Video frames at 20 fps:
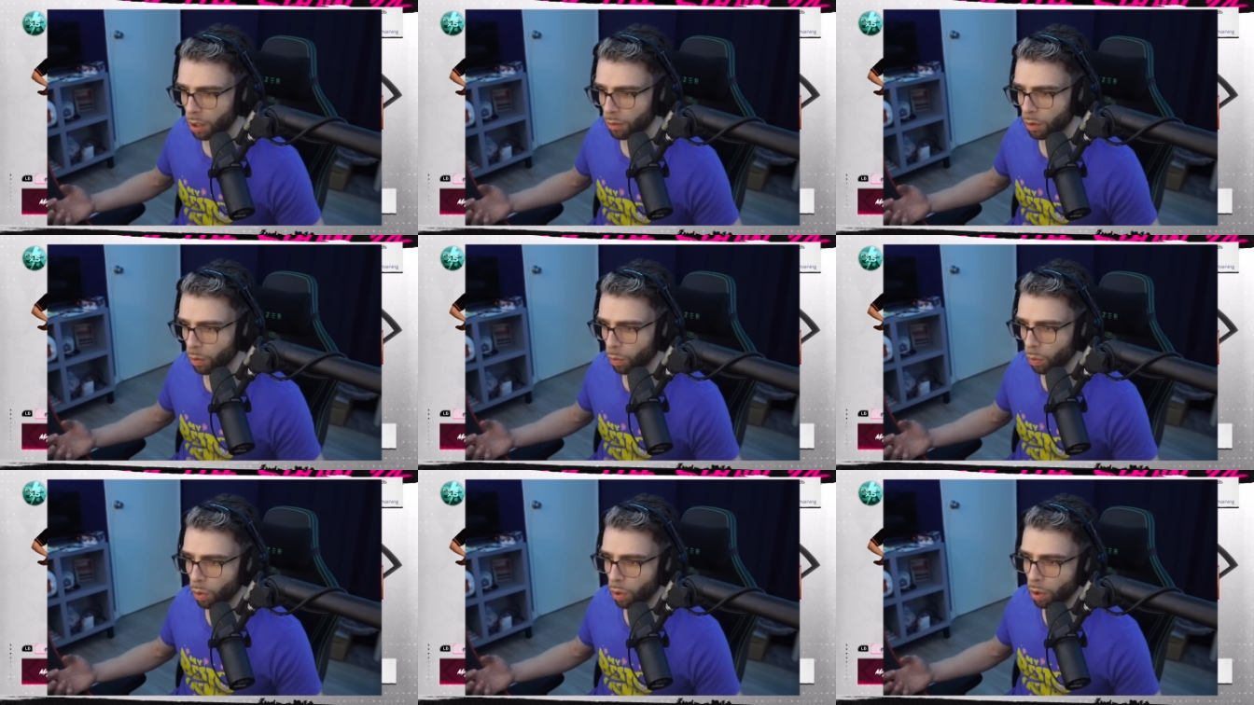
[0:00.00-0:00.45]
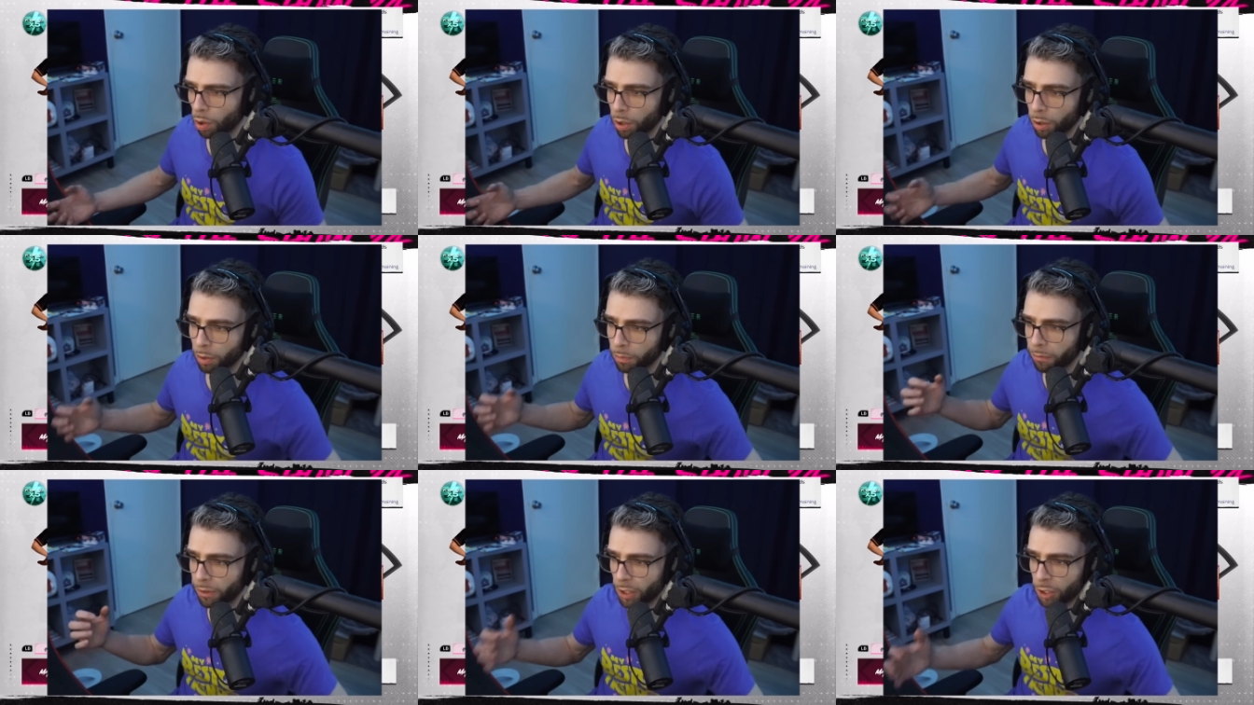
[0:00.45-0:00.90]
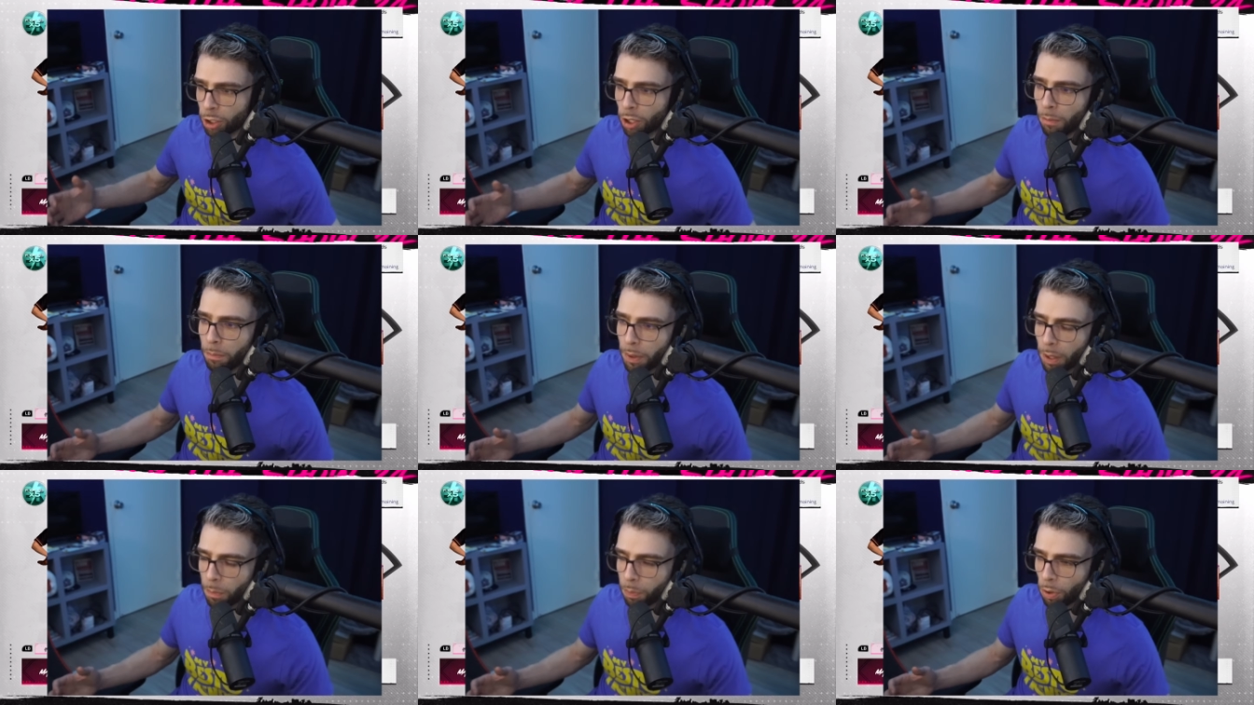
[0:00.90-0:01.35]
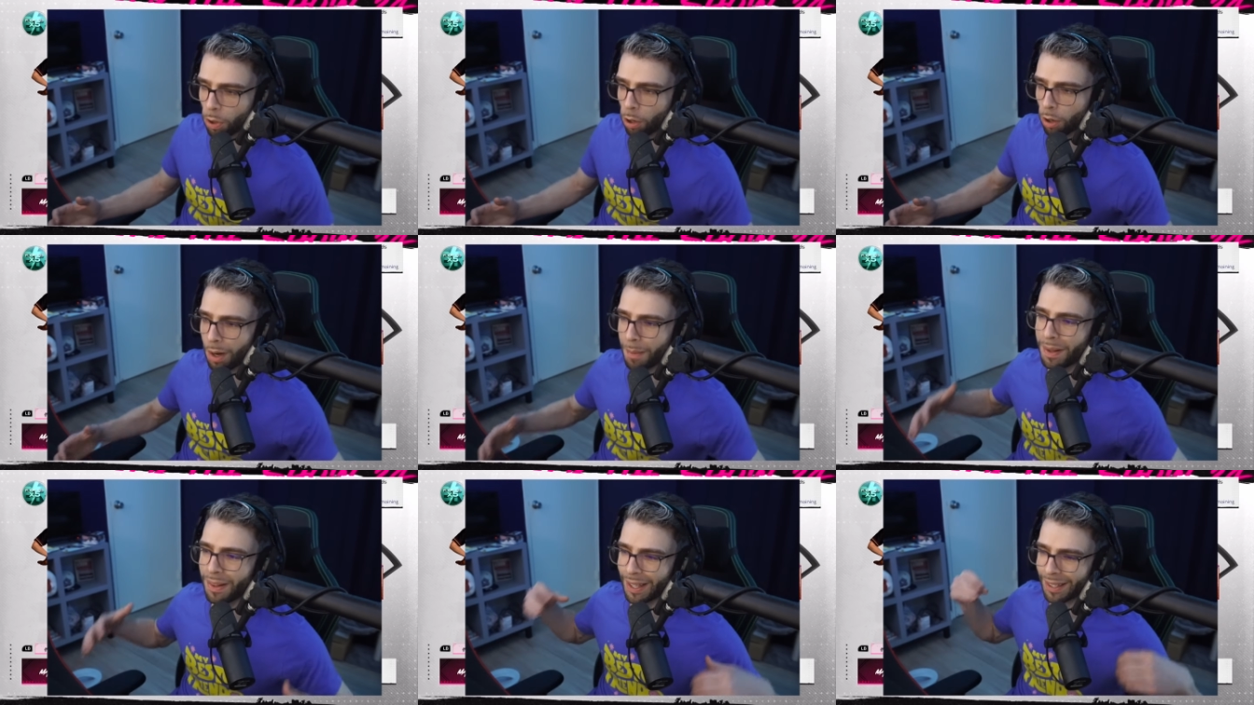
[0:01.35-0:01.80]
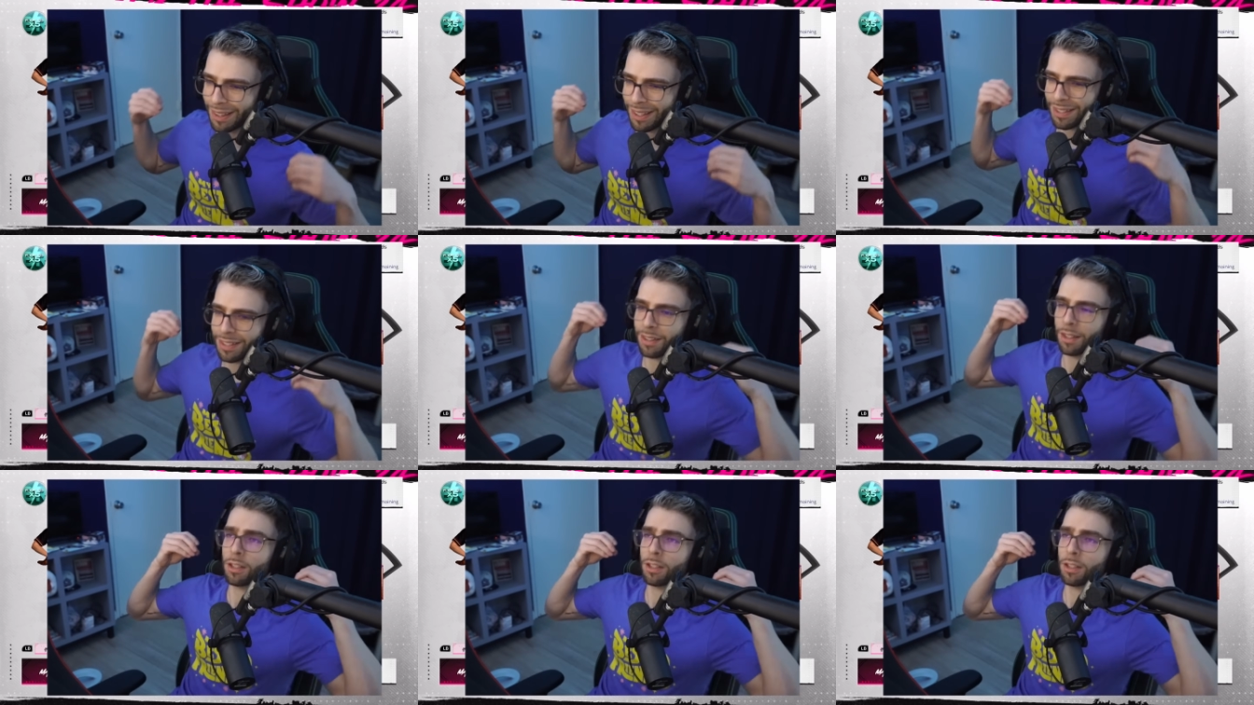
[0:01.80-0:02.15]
reward or finishing a big program and like the,